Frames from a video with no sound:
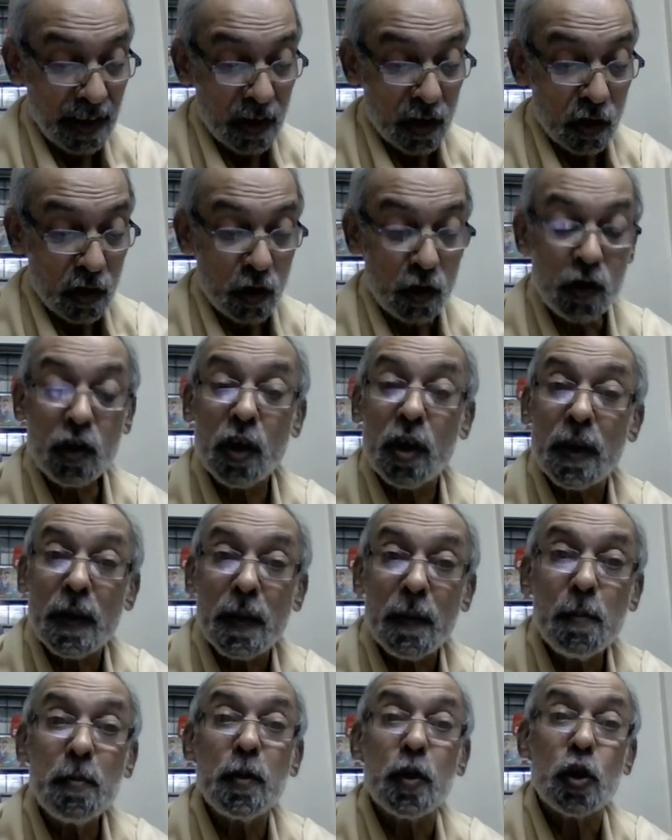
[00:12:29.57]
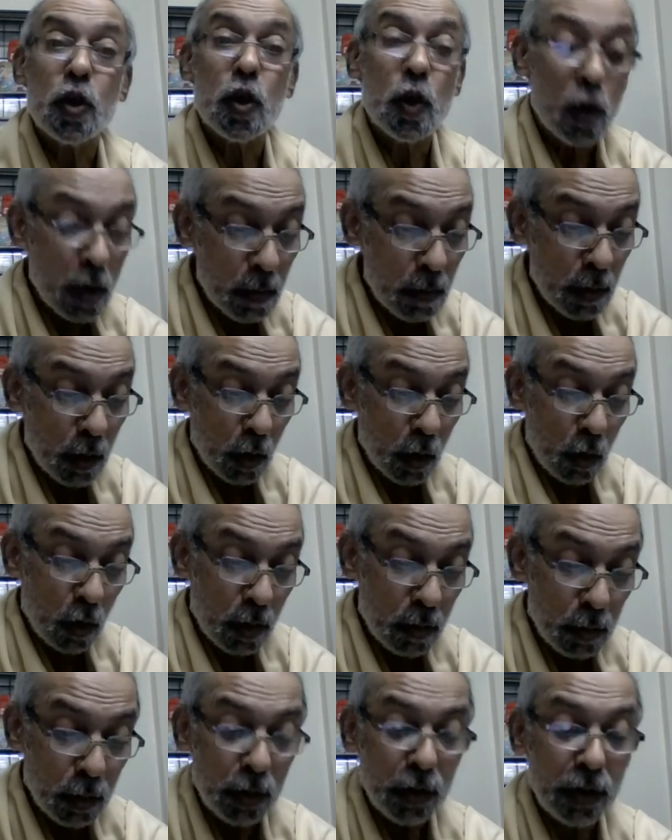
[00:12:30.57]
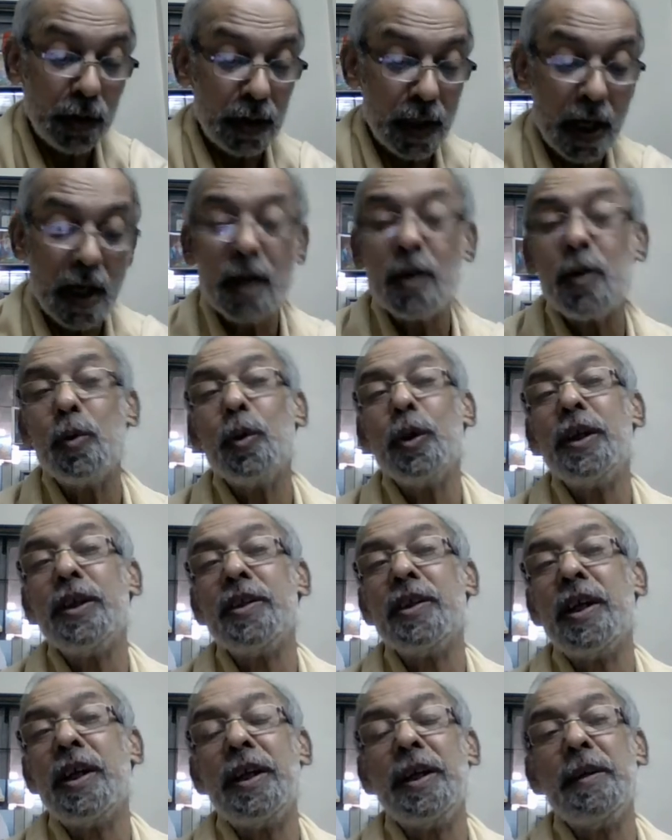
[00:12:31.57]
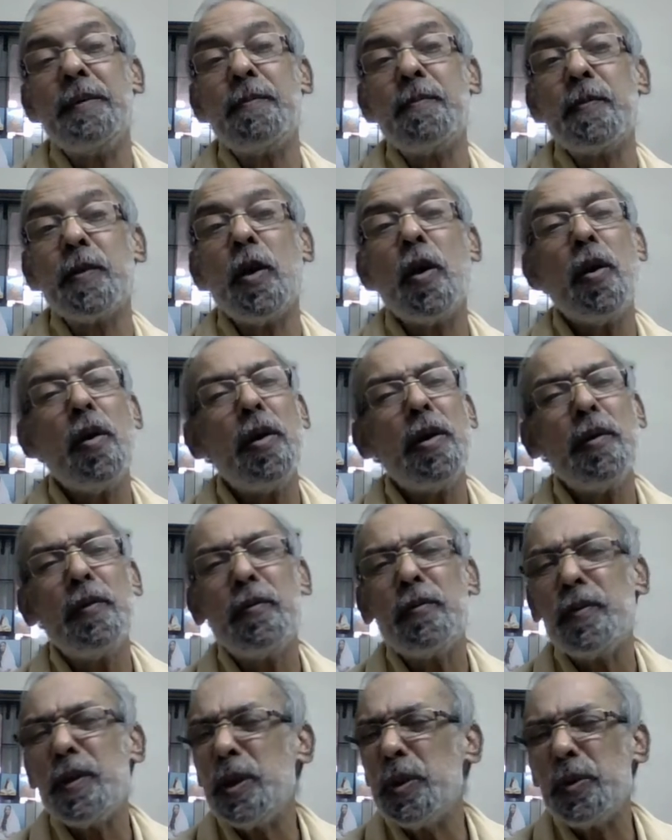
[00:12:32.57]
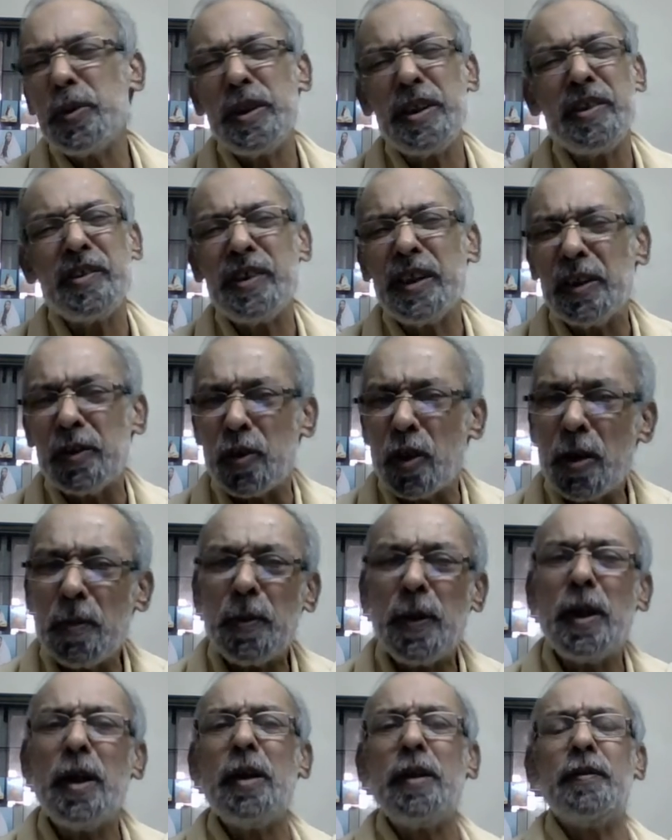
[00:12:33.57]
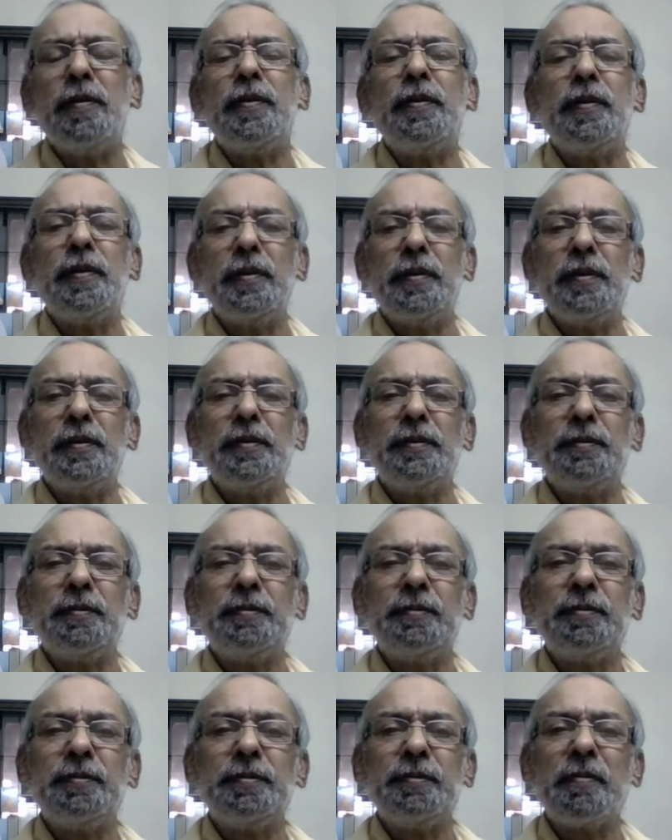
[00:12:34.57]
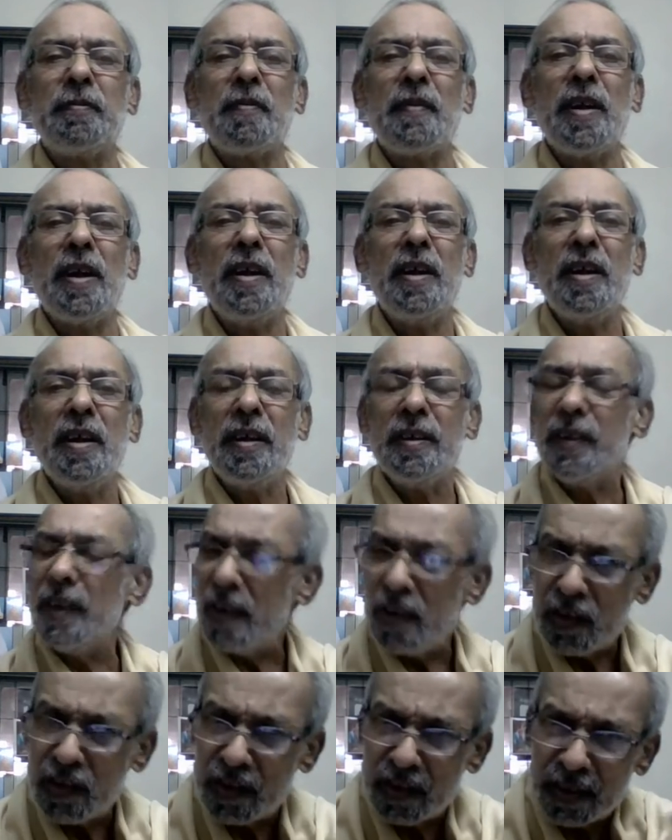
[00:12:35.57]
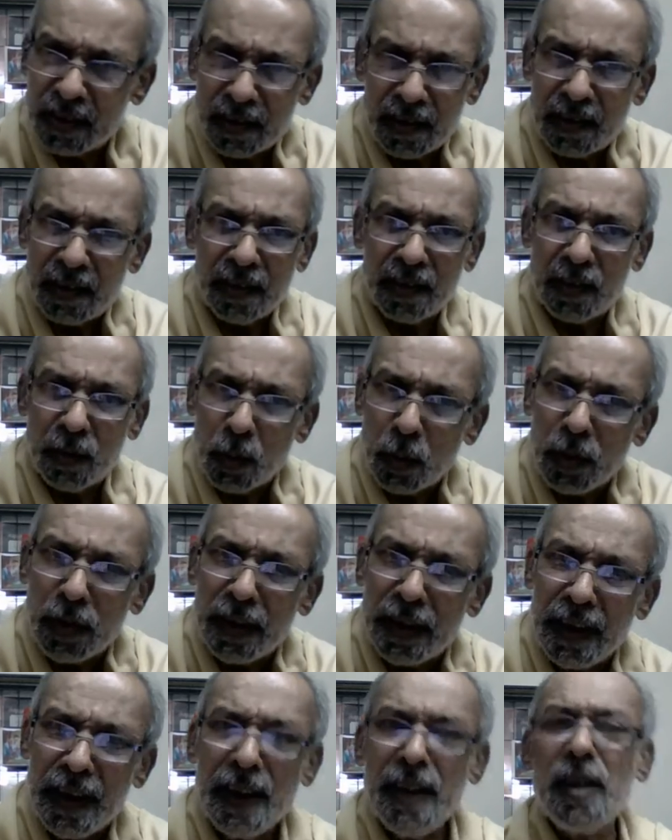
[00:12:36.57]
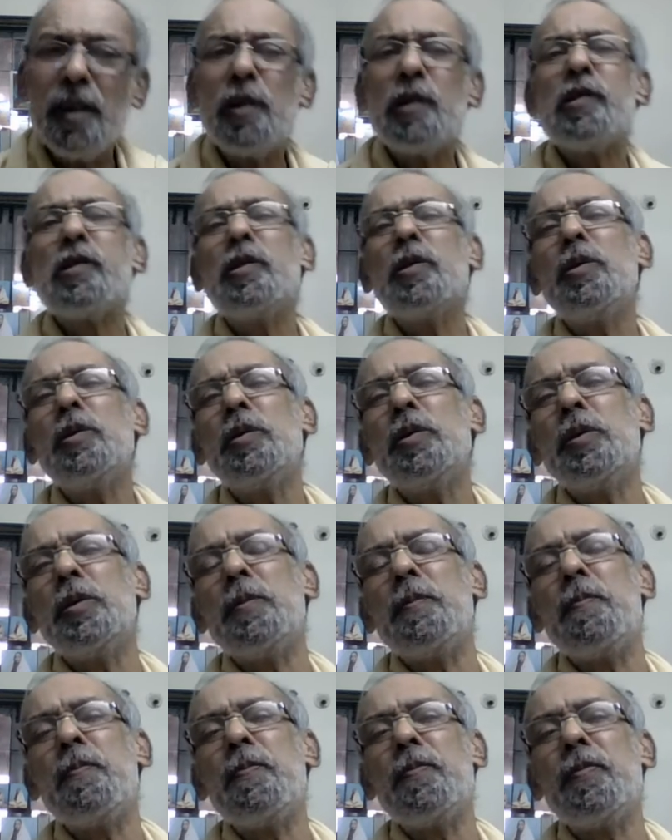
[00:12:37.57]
shob kurmutyag hoi jai. All duties, they drop off. There is no need also.